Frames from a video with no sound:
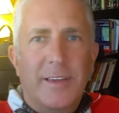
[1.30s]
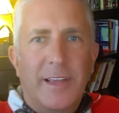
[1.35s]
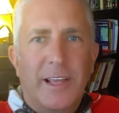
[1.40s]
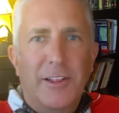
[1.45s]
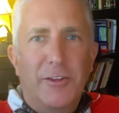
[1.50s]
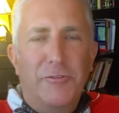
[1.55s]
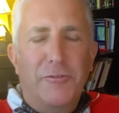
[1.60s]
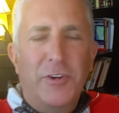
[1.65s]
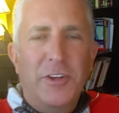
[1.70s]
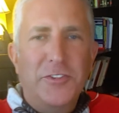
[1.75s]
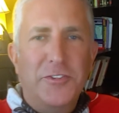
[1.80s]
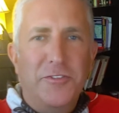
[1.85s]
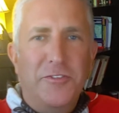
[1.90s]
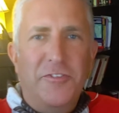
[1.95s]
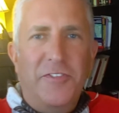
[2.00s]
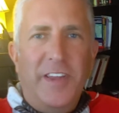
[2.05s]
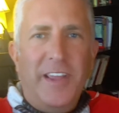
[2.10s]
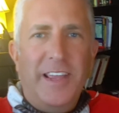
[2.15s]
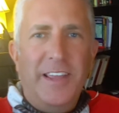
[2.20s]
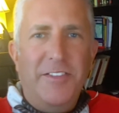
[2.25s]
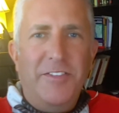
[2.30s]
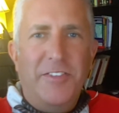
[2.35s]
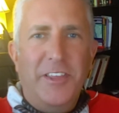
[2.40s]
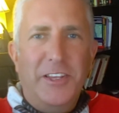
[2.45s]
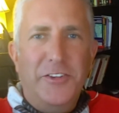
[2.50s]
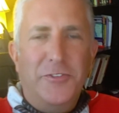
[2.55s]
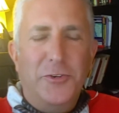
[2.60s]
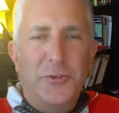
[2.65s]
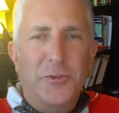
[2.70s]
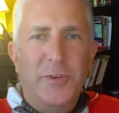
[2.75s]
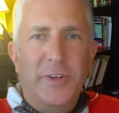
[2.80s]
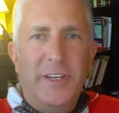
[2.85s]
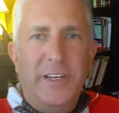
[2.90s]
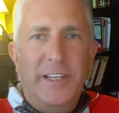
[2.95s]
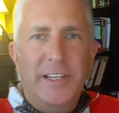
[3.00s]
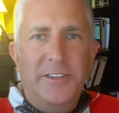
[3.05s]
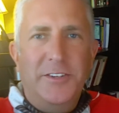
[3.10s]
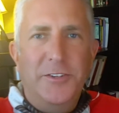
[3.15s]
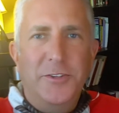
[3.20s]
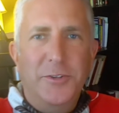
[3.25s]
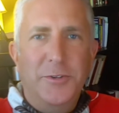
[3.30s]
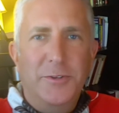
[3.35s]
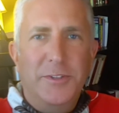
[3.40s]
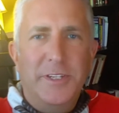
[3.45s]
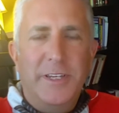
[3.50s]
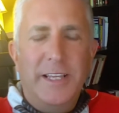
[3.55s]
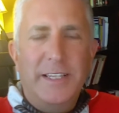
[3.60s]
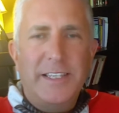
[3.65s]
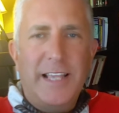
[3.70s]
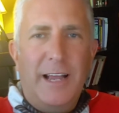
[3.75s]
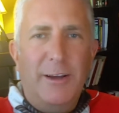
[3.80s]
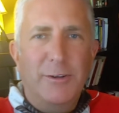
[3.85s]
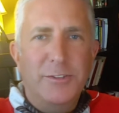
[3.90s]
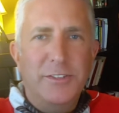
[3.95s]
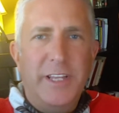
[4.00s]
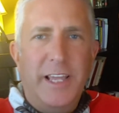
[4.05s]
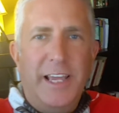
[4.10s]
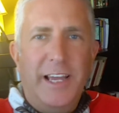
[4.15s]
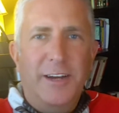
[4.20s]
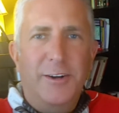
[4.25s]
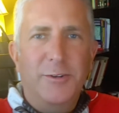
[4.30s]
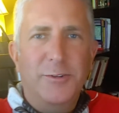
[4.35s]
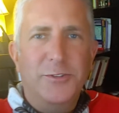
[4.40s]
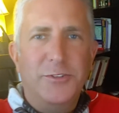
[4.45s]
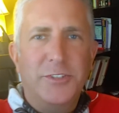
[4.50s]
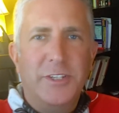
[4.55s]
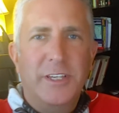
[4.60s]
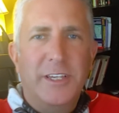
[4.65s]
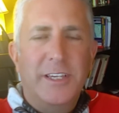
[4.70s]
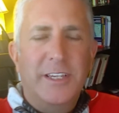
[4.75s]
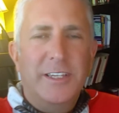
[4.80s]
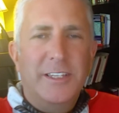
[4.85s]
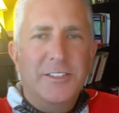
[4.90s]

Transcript: Hello, friends of faith. Thanks for tuning in to today's House to House.